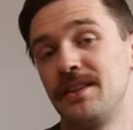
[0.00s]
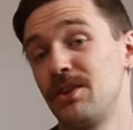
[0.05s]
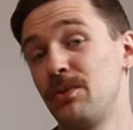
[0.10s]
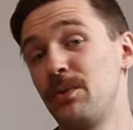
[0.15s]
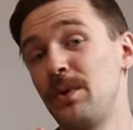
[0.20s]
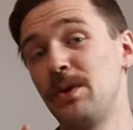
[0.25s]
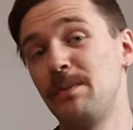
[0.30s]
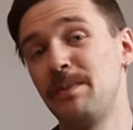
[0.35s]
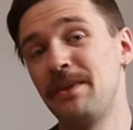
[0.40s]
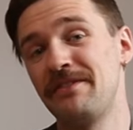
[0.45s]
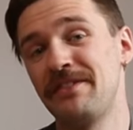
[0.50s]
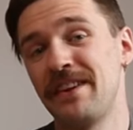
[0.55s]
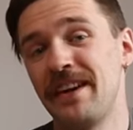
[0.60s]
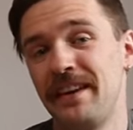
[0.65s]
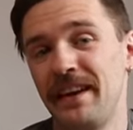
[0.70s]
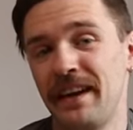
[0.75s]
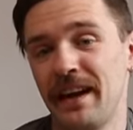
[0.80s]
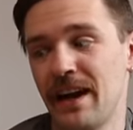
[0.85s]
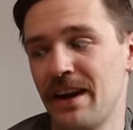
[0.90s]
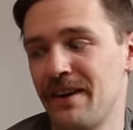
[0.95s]
So we will be
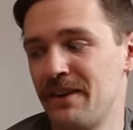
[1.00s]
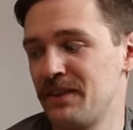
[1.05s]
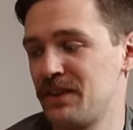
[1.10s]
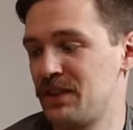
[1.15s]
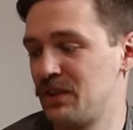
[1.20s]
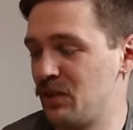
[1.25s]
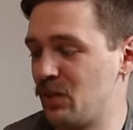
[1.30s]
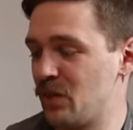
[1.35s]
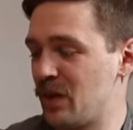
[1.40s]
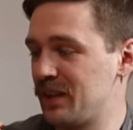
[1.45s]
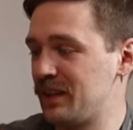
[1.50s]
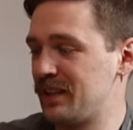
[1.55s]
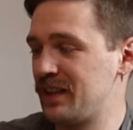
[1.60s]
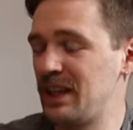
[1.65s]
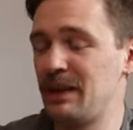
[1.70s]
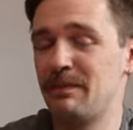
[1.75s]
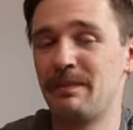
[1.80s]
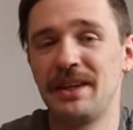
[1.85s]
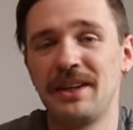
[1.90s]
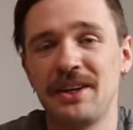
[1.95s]
finding out what
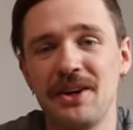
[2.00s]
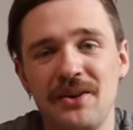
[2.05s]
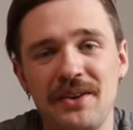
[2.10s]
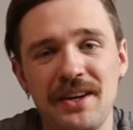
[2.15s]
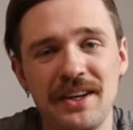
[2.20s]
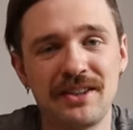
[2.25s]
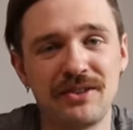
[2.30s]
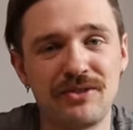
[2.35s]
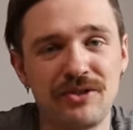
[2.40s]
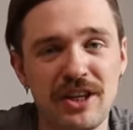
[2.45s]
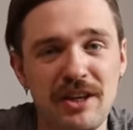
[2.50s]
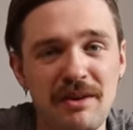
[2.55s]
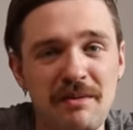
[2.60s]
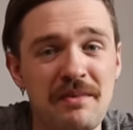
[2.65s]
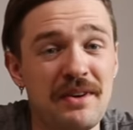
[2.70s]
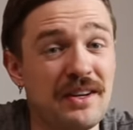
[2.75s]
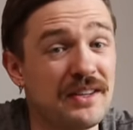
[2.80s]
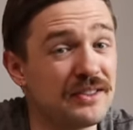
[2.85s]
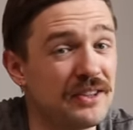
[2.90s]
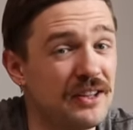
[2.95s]
the Begode
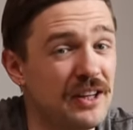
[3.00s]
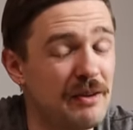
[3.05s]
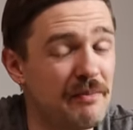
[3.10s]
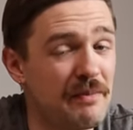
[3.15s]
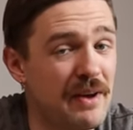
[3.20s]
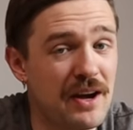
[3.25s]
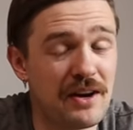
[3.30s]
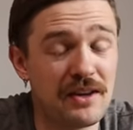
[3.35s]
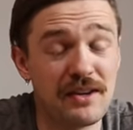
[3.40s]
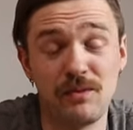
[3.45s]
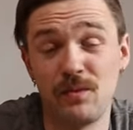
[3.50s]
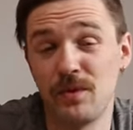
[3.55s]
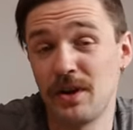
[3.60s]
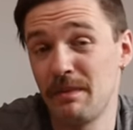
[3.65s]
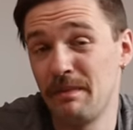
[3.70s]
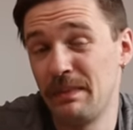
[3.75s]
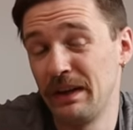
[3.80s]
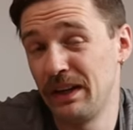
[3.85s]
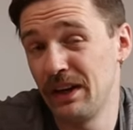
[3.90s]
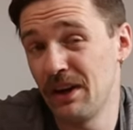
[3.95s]
Extreme is all about and
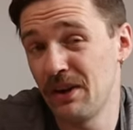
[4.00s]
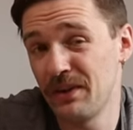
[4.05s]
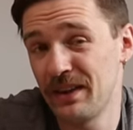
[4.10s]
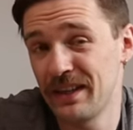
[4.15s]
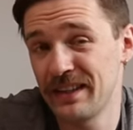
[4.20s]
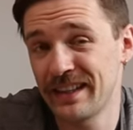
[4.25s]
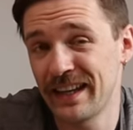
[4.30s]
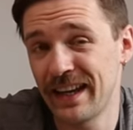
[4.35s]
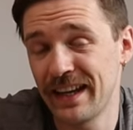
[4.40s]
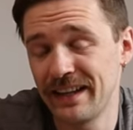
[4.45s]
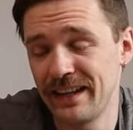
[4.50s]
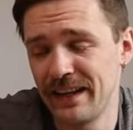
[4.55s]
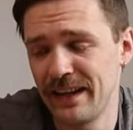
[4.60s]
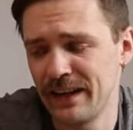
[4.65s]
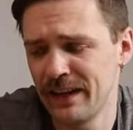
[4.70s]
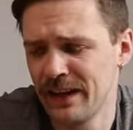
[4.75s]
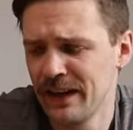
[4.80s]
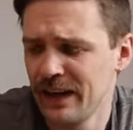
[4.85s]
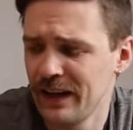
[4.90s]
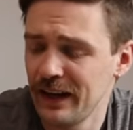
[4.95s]
where Begode is
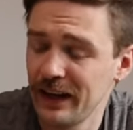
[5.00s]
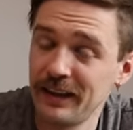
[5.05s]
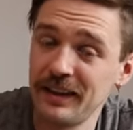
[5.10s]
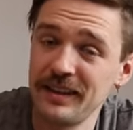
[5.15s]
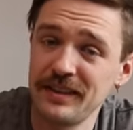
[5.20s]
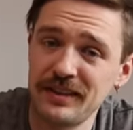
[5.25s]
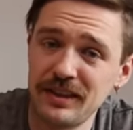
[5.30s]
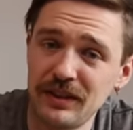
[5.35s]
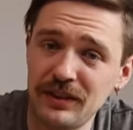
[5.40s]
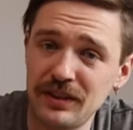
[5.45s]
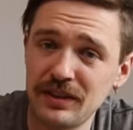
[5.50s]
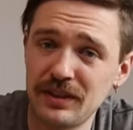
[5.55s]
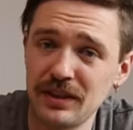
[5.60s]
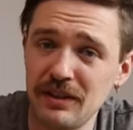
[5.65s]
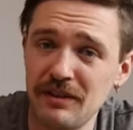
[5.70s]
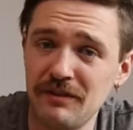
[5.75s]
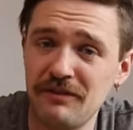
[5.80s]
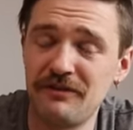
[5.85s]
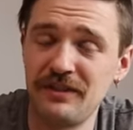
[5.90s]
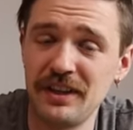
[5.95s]
heading in a series
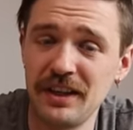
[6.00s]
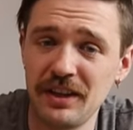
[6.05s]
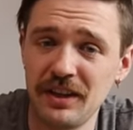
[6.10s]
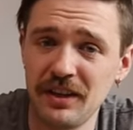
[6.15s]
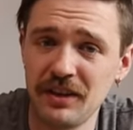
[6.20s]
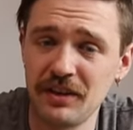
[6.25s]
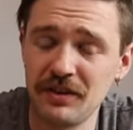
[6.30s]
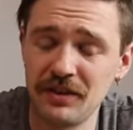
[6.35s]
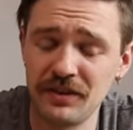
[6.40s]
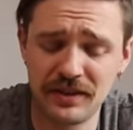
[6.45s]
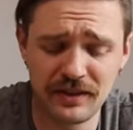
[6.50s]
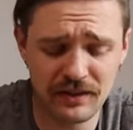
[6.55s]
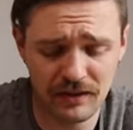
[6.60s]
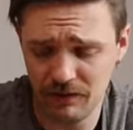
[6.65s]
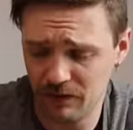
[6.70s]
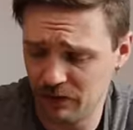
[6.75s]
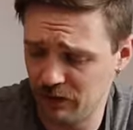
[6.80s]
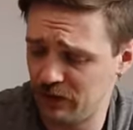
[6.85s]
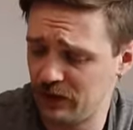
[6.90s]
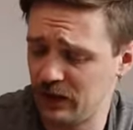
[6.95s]
of videos.
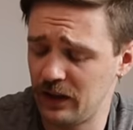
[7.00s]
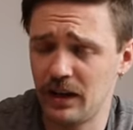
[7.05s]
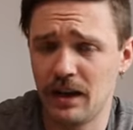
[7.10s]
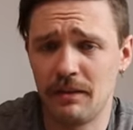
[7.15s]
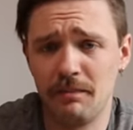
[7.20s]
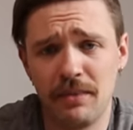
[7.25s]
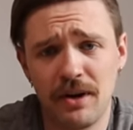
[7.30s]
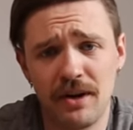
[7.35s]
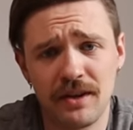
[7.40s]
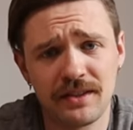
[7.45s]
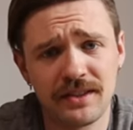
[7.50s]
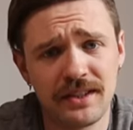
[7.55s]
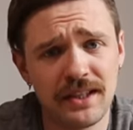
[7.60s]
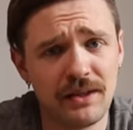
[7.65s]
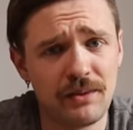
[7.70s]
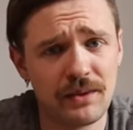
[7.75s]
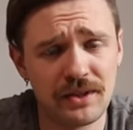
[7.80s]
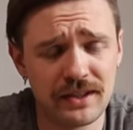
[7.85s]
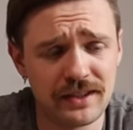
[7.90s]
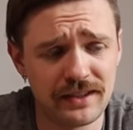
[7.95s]
The
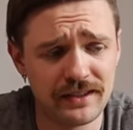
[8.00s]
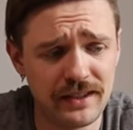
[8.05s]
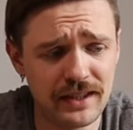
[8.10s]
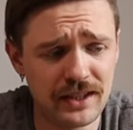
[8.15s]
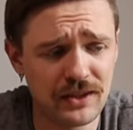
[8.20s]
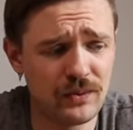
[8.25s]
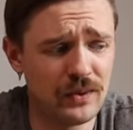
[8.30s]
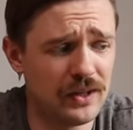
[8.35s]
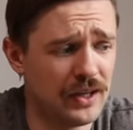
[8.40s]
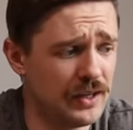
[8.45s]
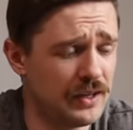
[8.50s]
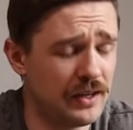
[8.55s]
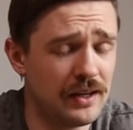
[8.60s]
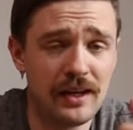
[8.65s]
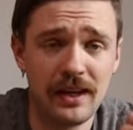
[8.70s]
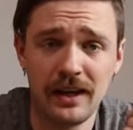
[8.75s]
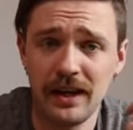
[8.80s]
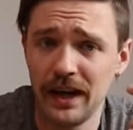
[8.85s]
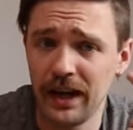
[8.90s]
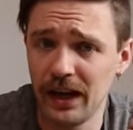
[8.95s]
unboxing, which is this one,
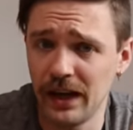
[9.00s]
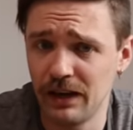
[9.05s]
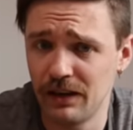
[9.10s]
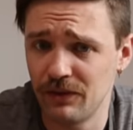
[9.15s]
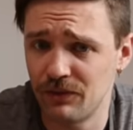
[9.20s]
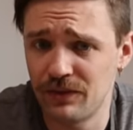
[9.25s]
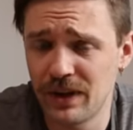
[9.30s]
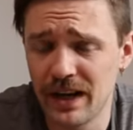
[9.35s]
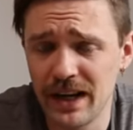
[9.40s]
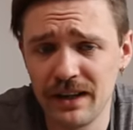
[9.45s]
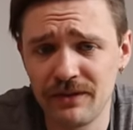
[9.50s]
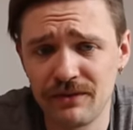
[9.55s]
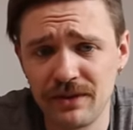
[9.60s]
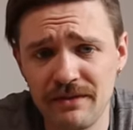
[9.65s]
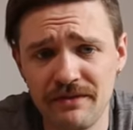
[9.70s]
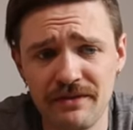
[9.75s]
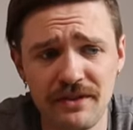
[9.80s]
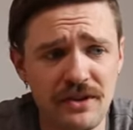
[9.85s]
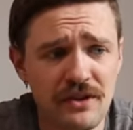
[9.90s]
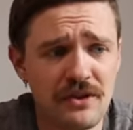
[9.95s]
a ride
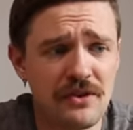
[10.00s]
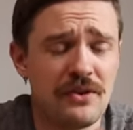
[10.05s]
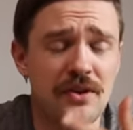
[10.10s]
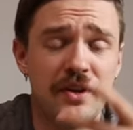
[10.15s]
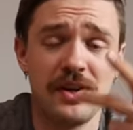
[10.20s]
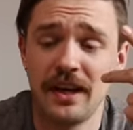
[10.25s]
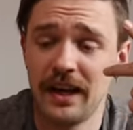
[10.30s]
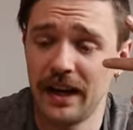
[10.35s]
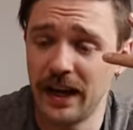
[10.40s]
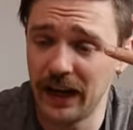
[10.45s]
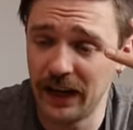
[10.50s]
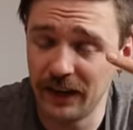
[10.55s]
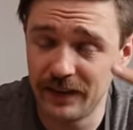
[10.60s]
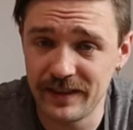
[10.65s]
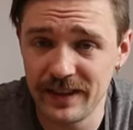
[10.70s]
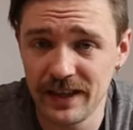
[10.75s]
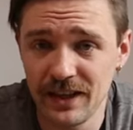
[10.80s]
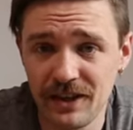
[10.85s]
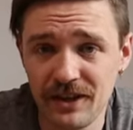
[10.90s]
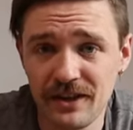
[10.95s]
review, a
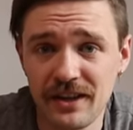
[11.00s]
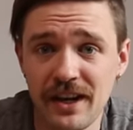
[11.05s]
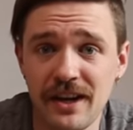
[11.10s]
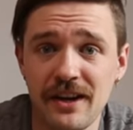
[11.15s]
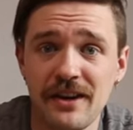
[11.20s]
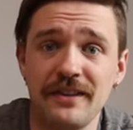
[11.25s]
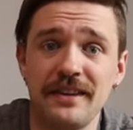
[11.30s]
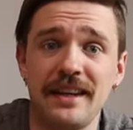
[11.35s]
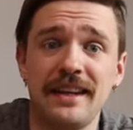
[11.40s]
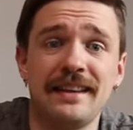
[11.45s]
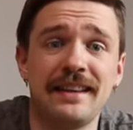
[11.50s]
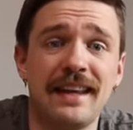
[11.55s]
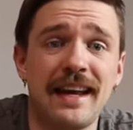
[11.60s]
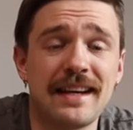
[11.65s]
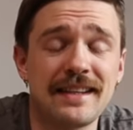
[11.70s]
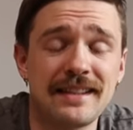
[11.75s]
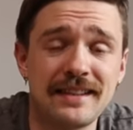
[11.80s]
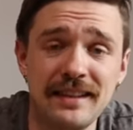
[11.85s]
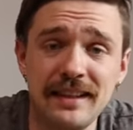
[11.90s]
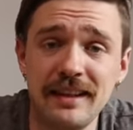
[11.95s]
teardown, and
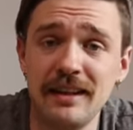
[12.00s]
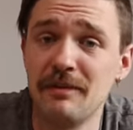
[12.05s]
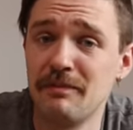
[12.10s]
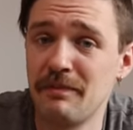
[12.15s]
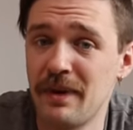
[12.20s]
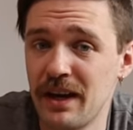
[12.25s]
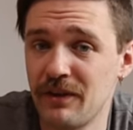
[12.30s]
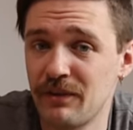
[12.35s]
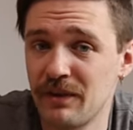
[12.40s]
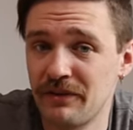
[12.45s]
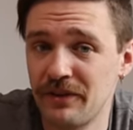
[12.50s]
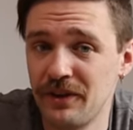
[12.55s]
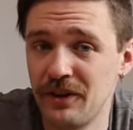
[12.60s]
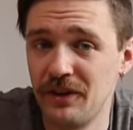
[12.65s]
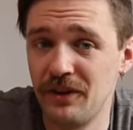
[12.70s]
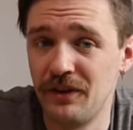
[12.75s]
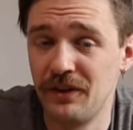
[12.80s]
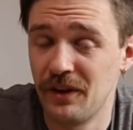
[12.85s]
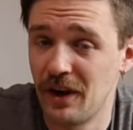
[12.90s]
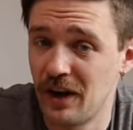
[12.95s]
lastly the main
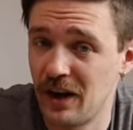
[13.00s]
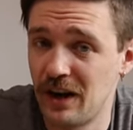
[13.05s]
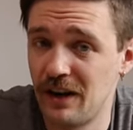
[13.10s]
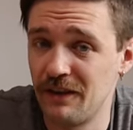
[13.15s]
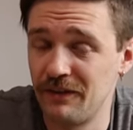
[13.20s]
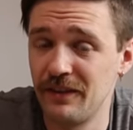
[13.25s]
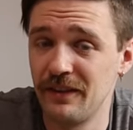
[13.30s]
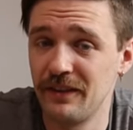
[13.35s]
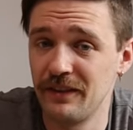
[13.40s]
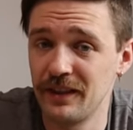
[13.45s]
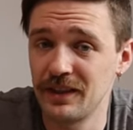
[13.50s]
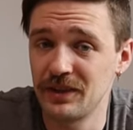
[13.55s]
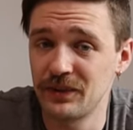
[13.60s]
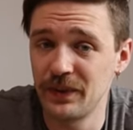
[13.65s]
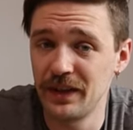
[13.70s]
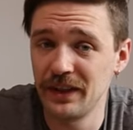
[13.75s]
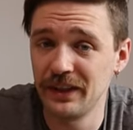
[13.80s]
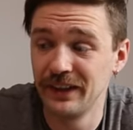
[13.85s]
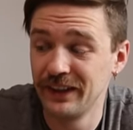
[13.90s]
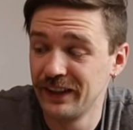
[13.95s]
review of this
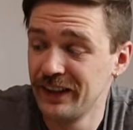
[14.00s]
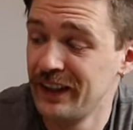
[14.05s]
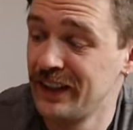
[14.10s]
wheel.